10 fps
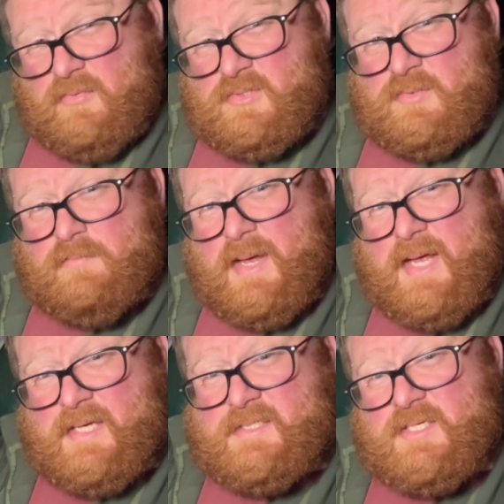in some
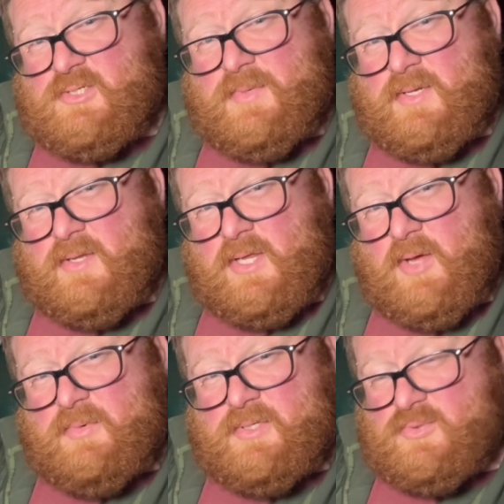bags, get some in at the
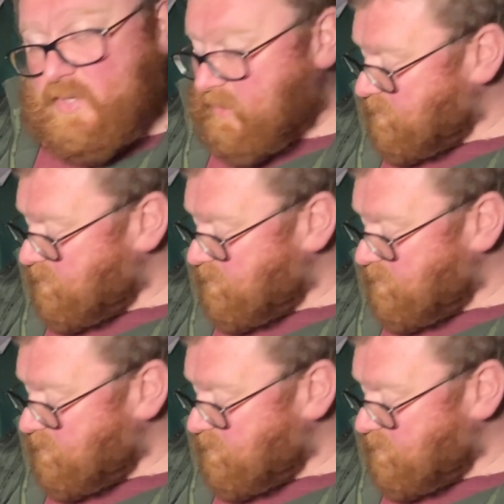allotment as well,